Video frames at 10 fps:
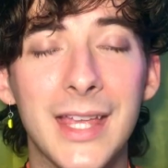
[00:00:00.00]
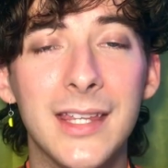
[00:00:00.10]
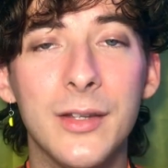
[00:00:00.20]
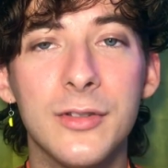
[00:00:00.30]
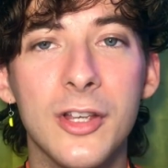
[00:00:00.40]

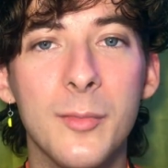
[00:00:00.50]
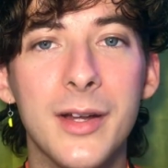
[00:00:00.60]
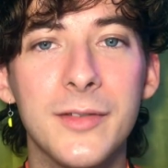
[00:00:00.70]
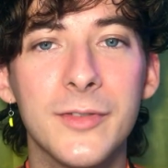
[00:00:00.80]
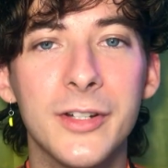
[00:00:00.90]
thank you so
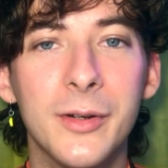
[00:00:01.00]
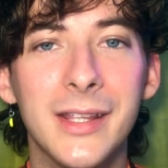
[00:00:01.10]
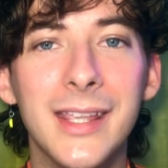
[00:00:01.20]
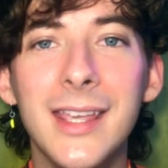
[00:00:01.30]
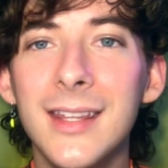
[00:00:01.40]
much for
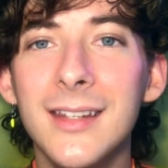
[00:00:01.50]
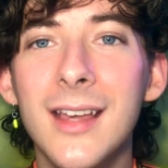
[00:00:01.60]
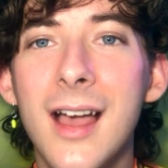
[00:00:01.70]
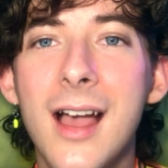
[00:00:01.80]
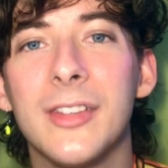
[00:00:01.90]
tuning in.
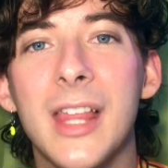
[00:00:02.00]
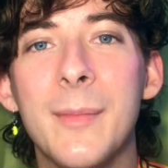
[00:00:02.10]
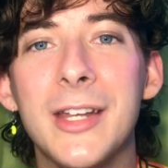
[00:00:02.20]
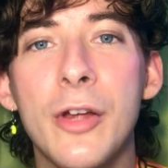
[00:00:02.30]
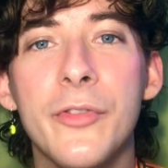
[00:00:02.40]
Let
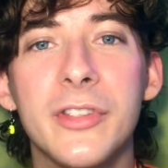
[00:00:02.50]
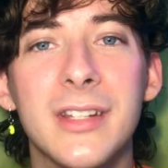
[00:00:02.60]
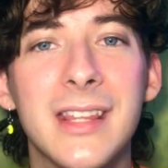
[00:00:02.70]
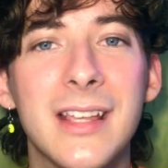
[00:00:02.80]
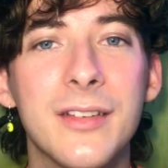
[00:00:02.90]
me know if there's
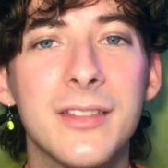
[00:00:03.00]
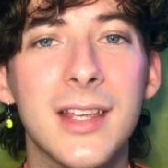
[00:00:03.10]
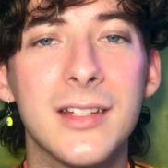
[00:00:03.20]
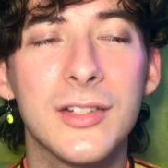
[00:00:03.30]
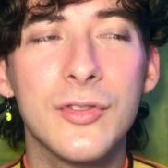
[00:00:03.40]
anything else
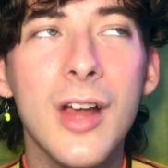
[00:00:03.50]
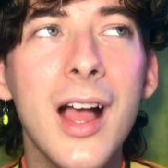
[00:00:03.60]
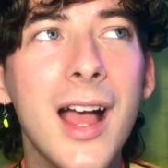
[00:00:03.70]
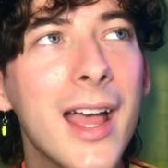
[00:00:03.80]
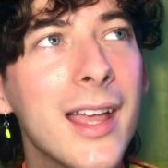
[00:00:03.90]
I should
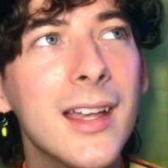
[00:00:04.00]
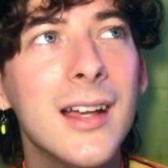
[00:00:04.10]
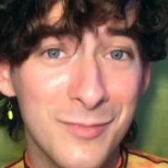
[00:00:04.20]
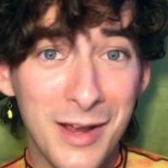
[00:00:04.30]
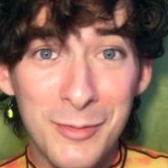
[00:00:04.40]
try.
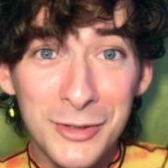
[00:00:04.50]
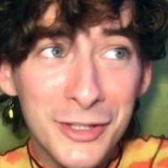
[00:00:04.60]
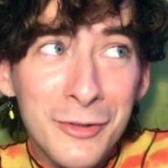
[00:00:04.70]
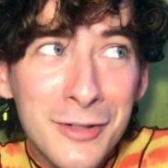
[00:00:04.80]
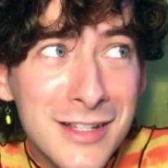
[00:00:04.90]
I will
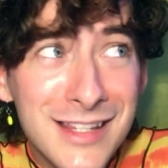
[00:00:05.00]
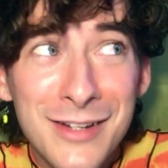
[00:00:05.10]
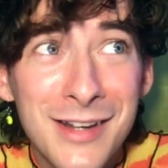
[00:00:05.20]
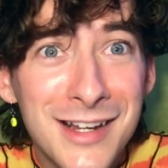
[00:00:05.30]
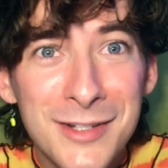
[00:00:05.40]
literally see
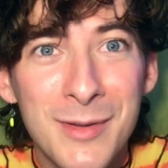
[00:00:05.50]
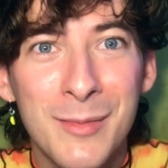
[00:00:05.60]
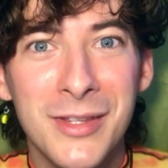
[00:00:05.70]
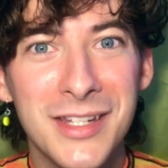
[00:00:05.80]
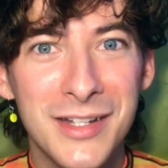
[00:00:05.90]
you next week
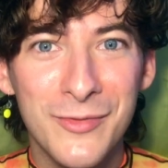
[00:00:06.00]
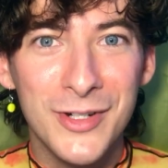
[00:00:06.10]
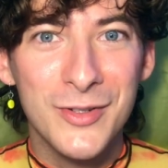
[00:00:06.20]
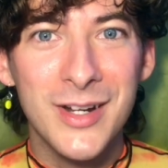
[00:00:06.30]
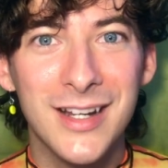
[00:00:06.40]
with a
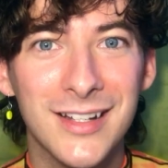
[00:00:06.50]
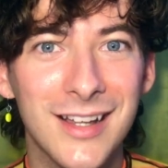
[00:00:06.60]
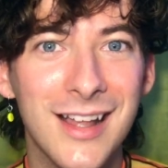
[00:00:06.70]
different drink.